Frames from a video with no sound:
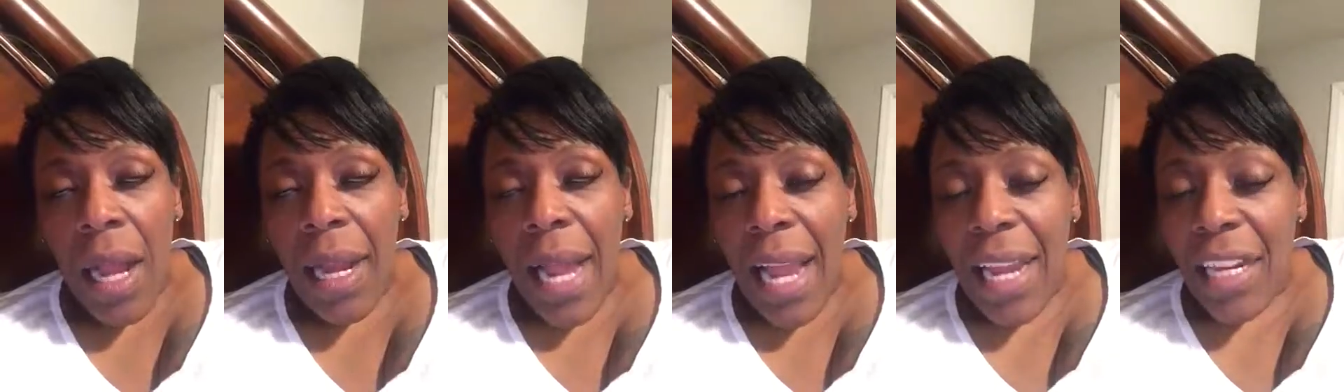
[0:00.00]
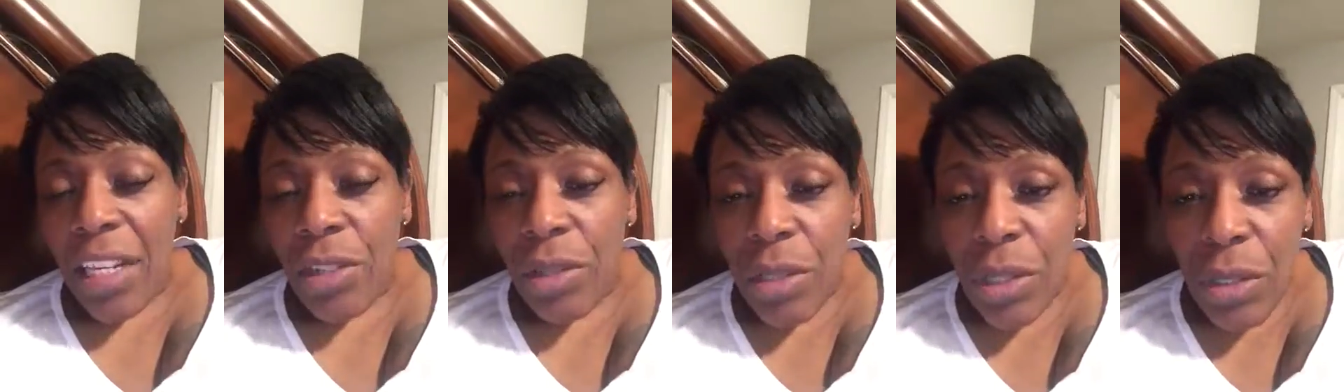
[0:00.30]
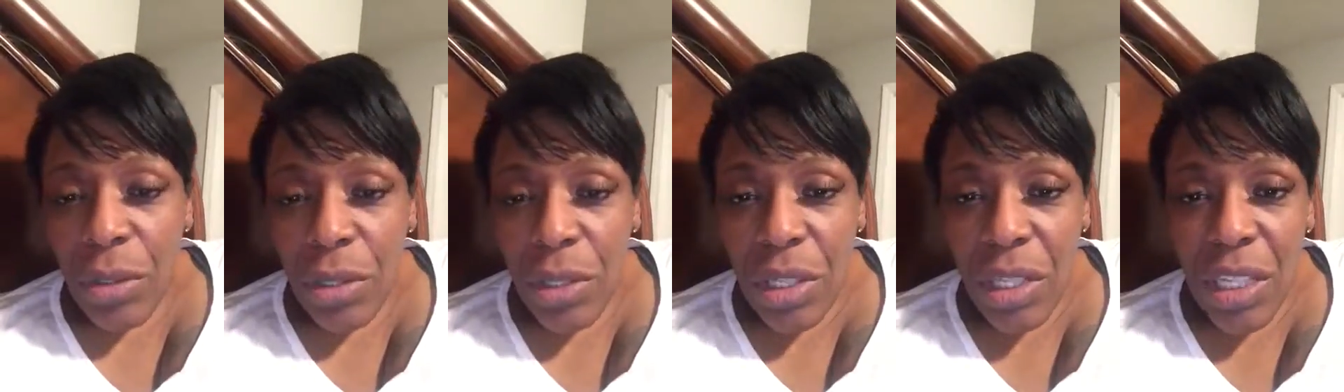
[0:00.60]
got
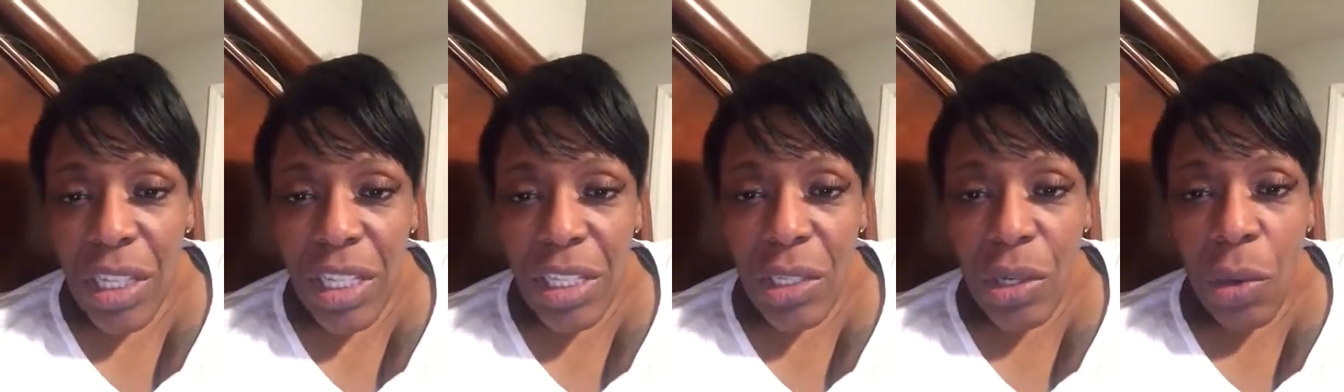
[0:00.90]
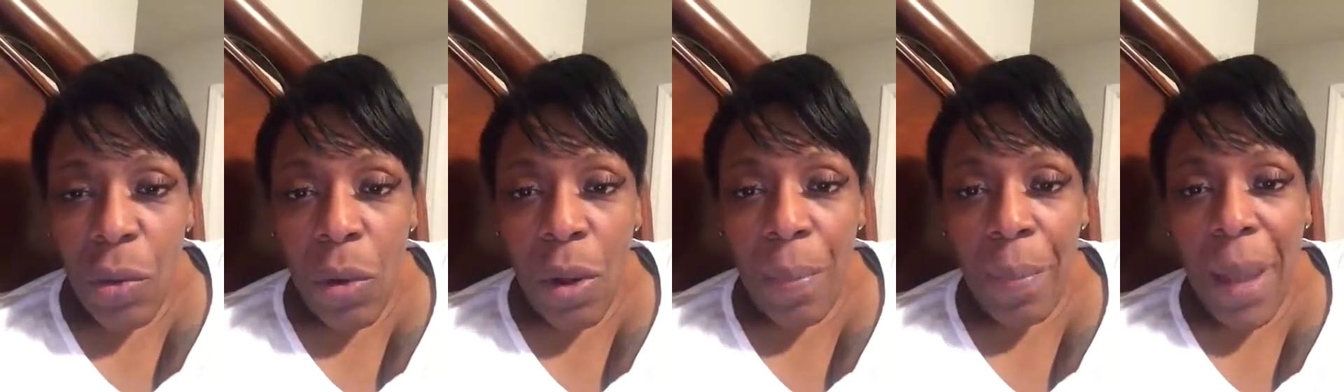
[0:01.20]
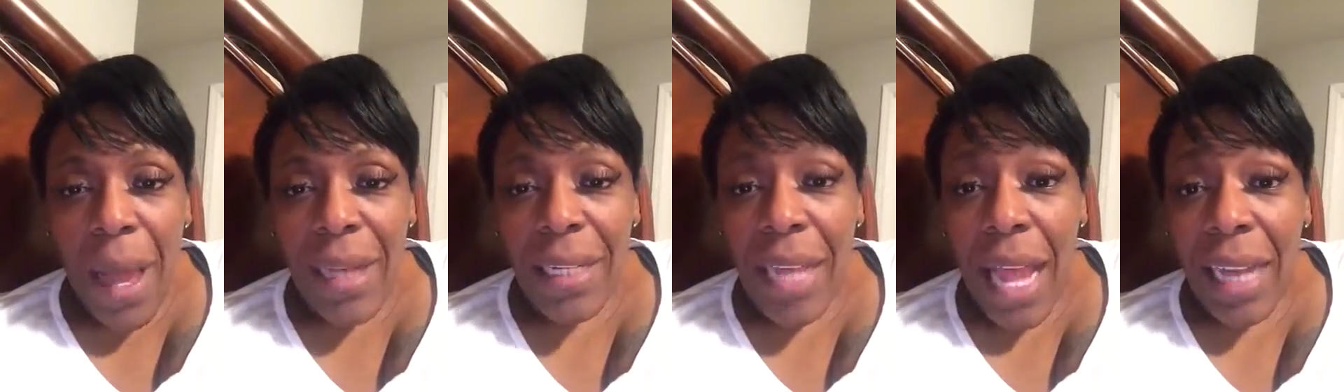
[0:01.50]
introduced to this coin
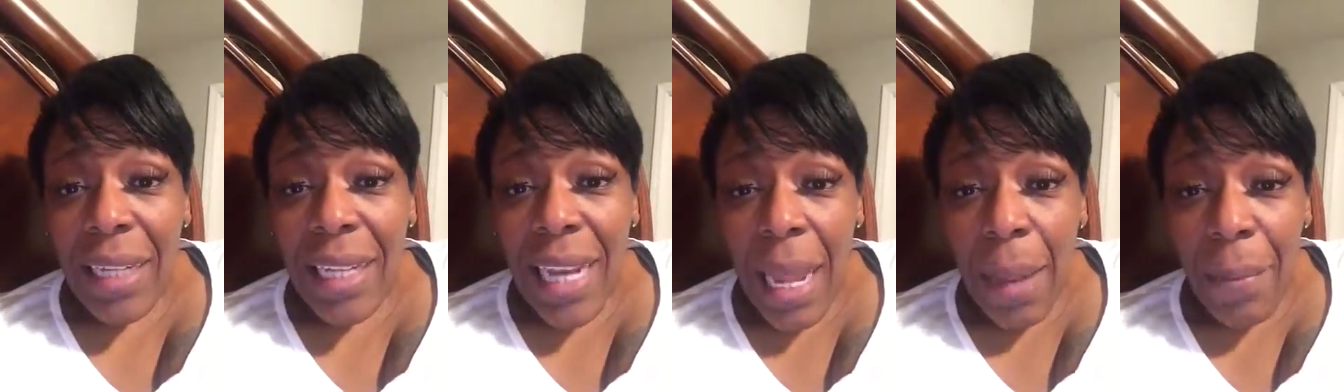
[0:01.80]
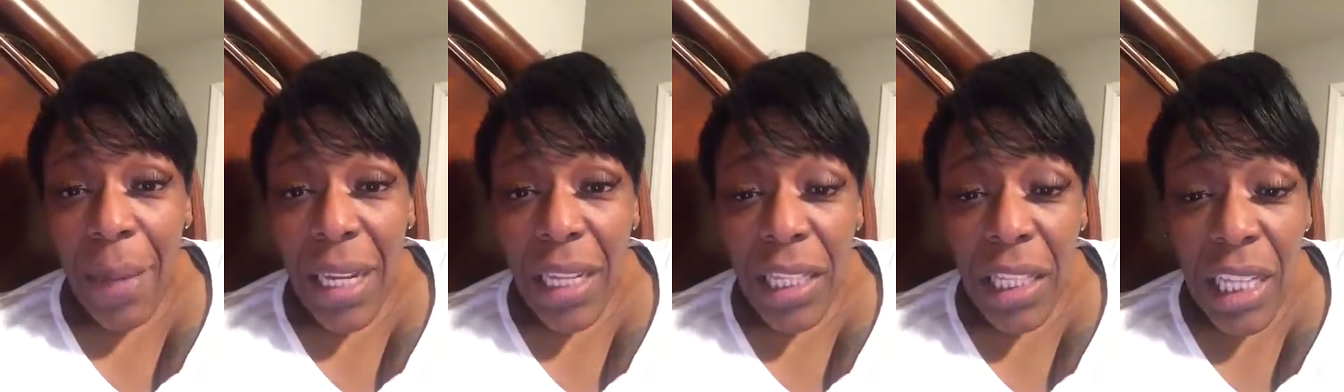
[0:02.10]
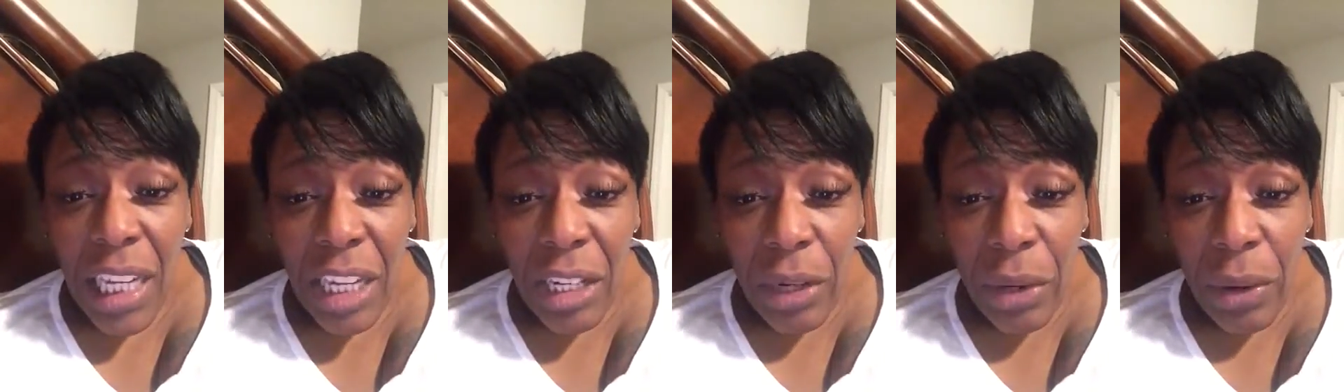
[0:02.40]
by a dynamic
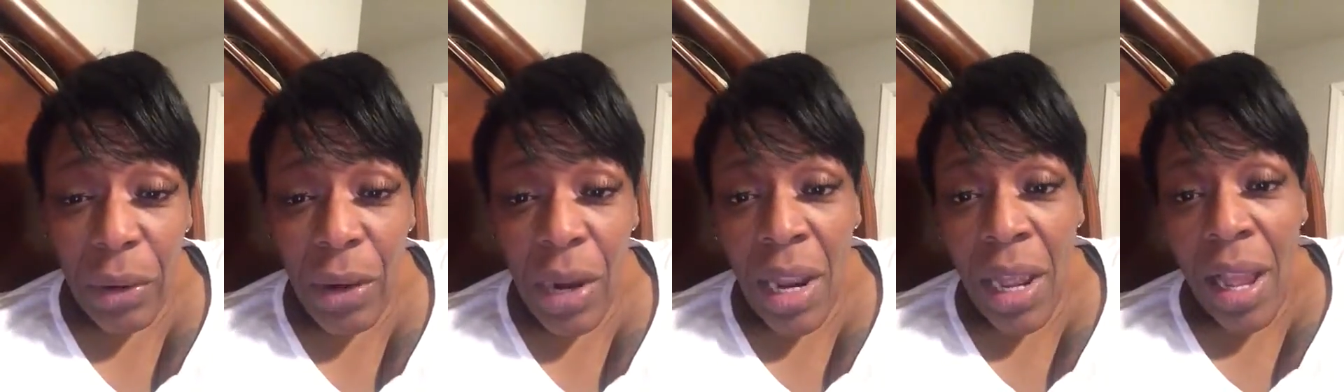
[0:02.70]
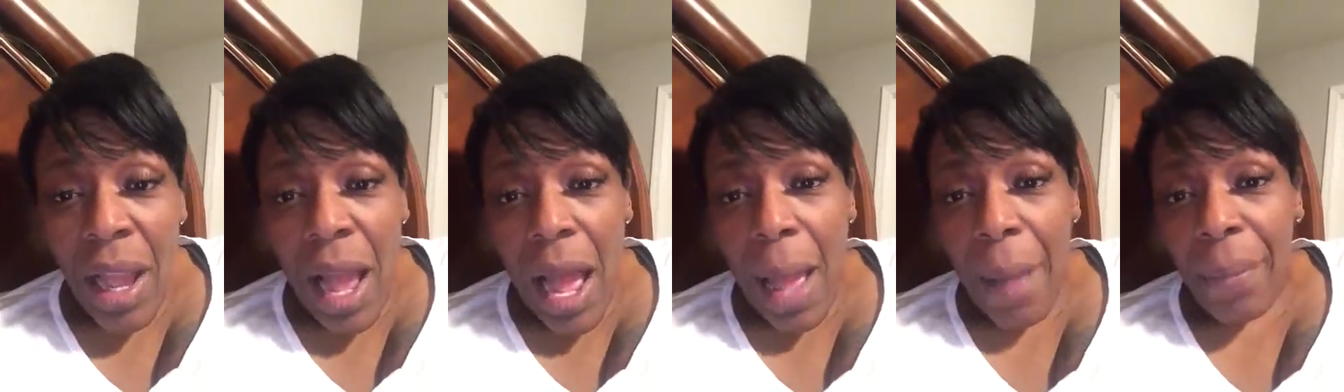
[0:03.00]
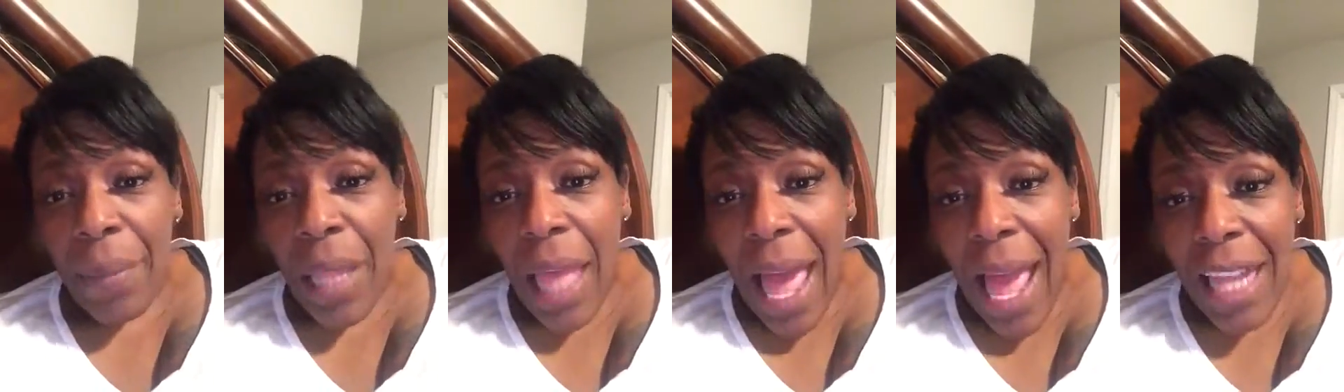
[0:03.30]
leader
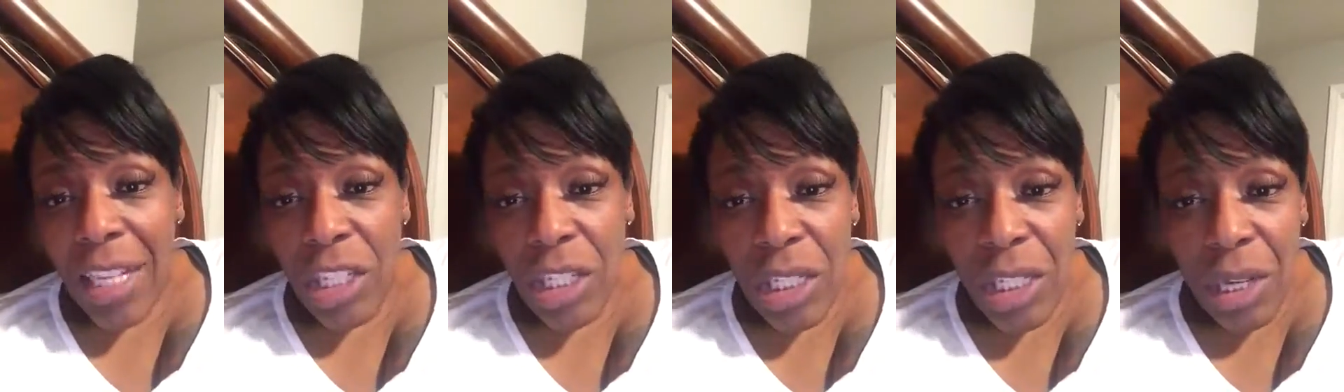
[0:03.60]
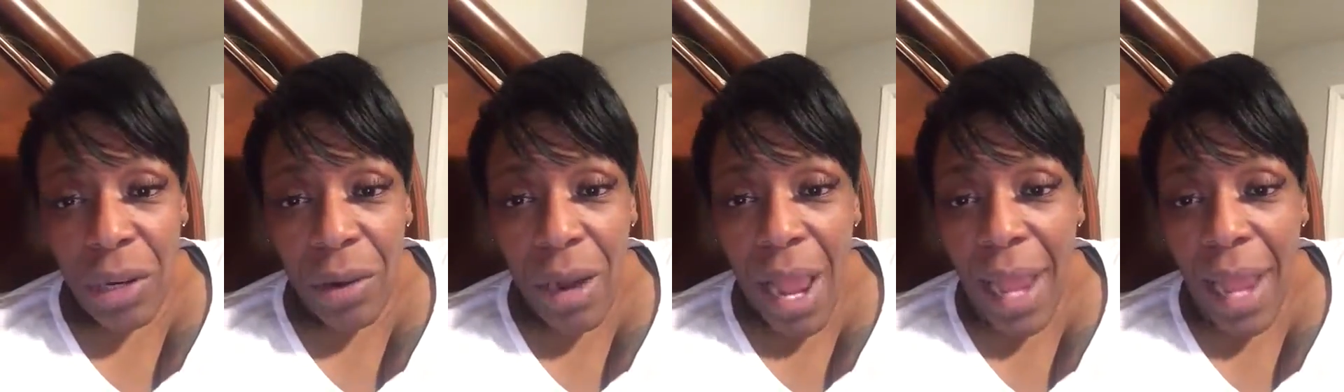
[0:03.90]
last year.